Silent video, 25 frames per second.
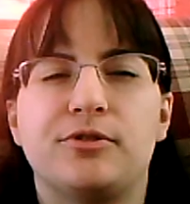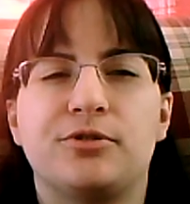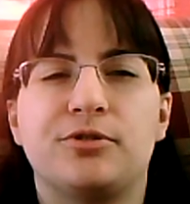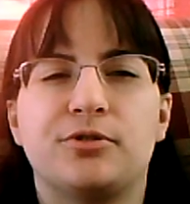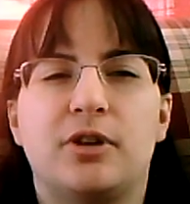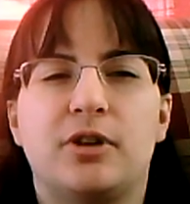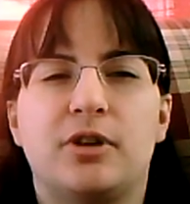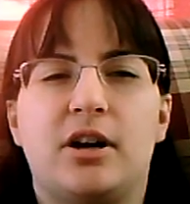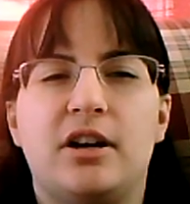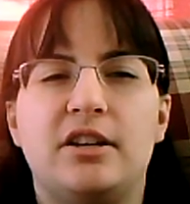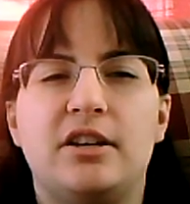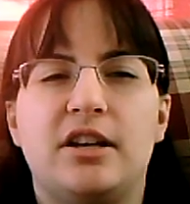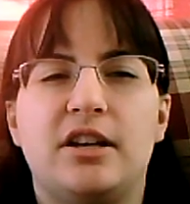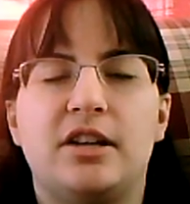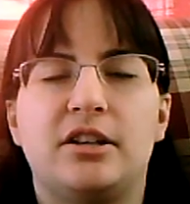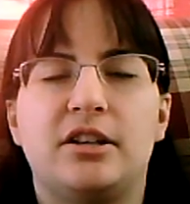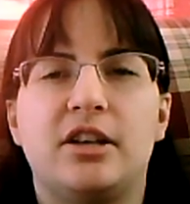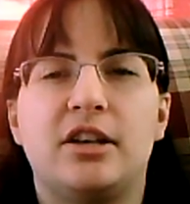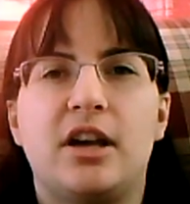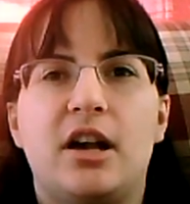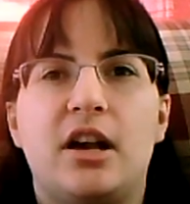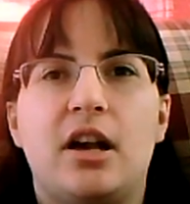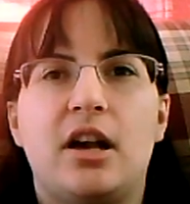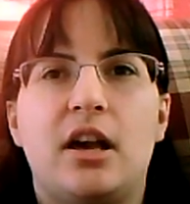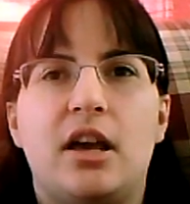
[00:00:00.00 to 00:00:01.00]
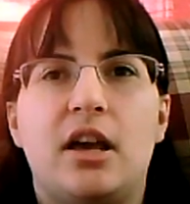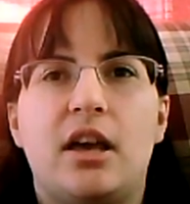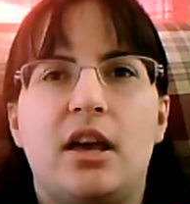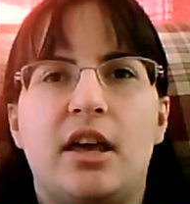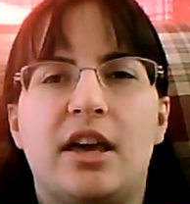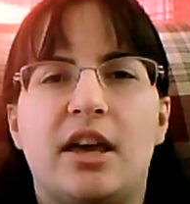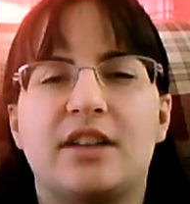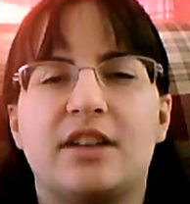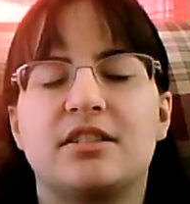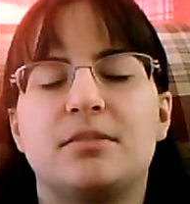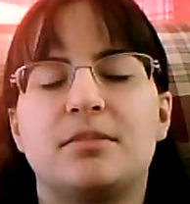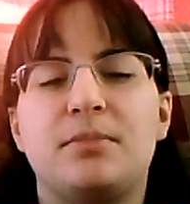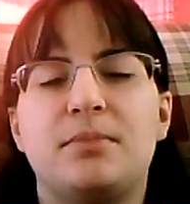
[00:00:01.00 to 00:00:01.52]
to try and
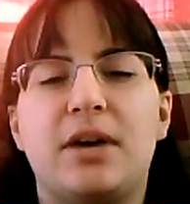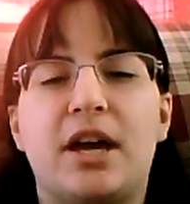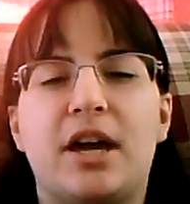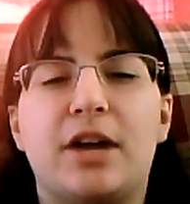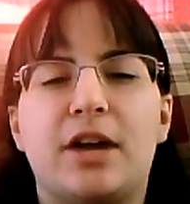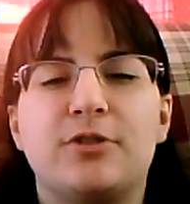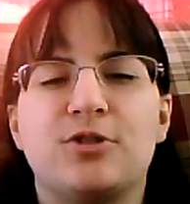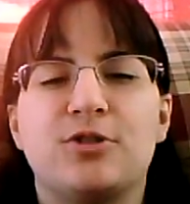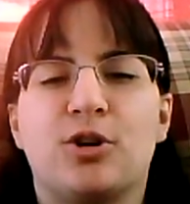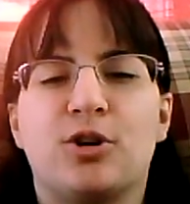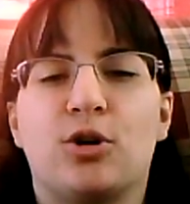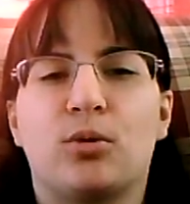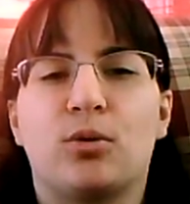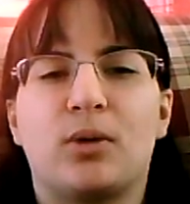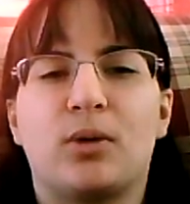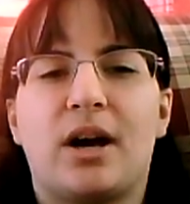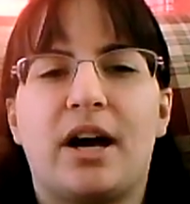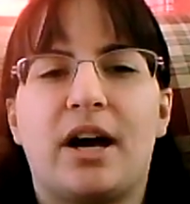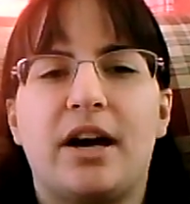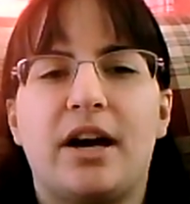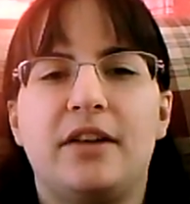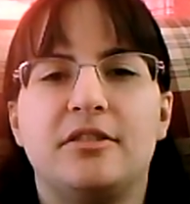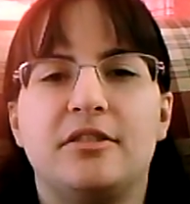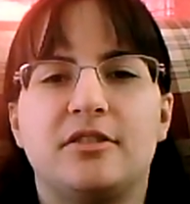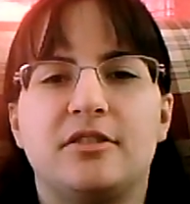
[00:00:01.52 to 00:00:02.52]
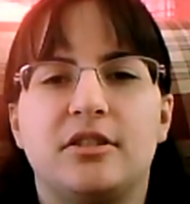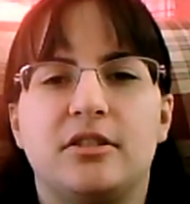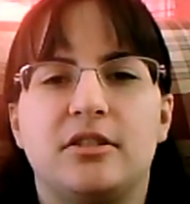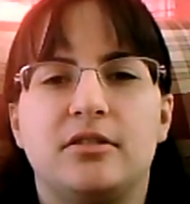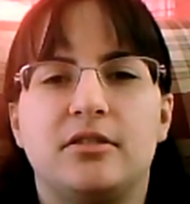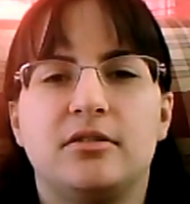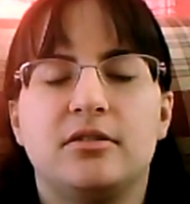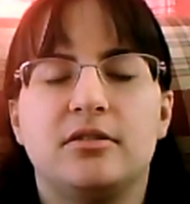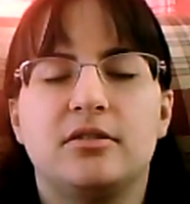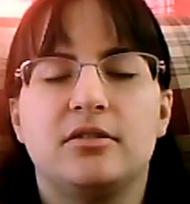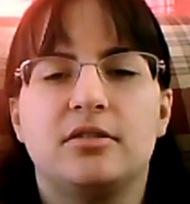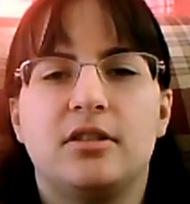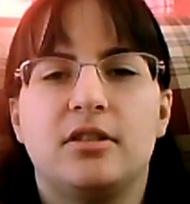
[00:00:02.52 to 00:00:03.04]
expand your
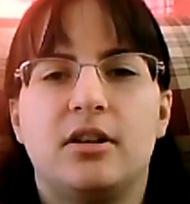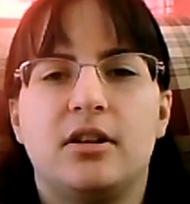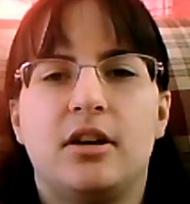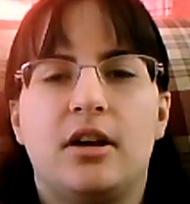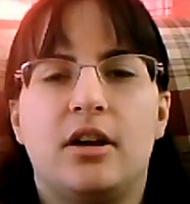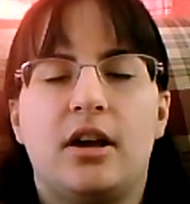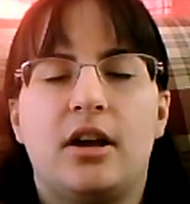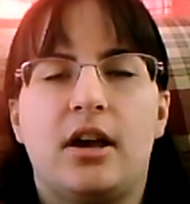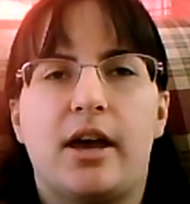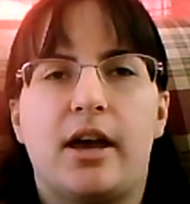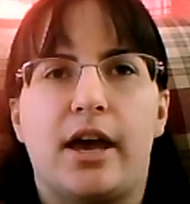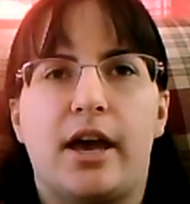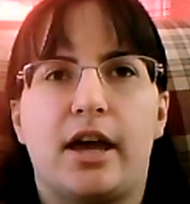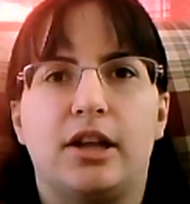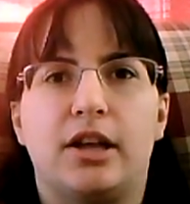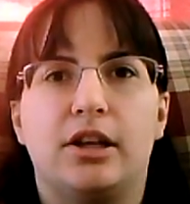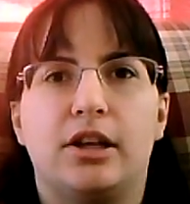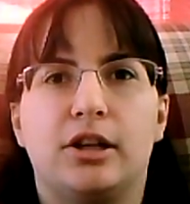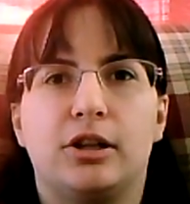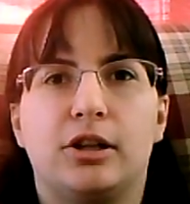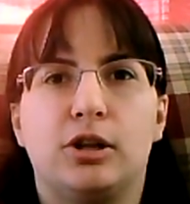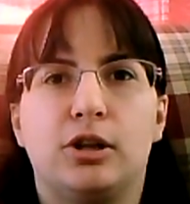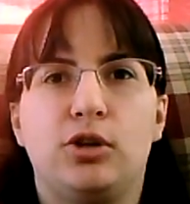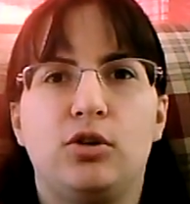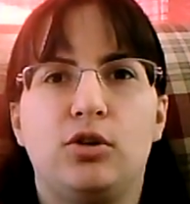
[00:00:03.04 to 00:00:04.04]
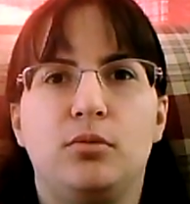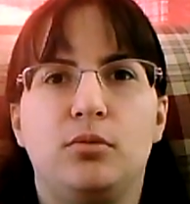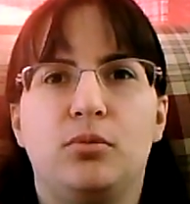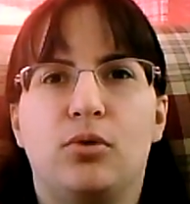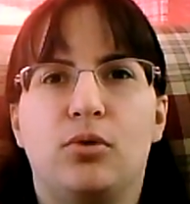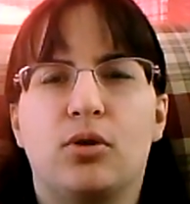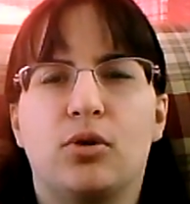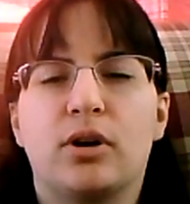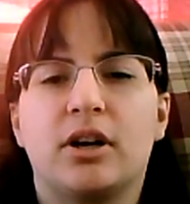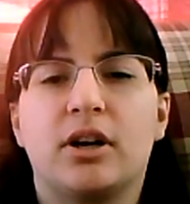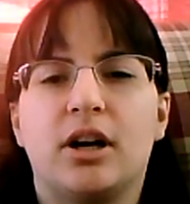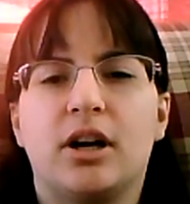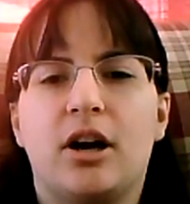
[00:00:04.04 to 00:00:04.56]
horizons and include
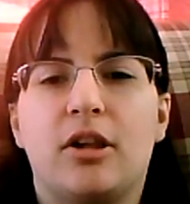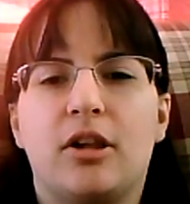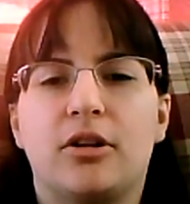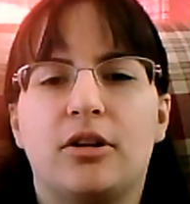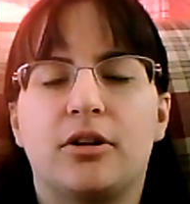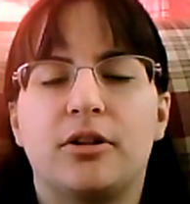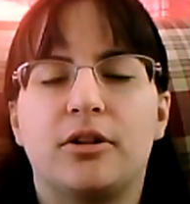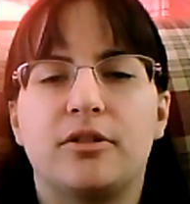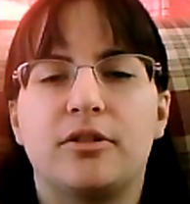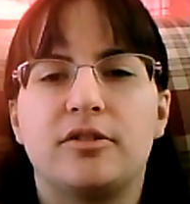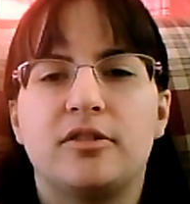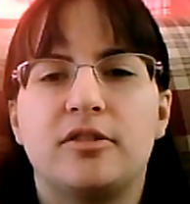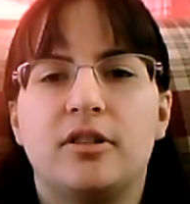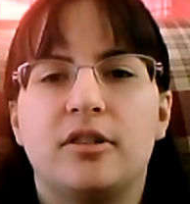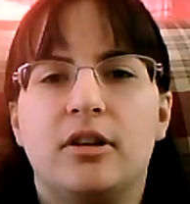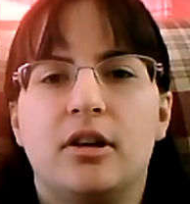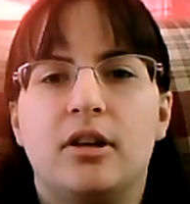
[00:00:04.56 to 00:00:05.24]
more colors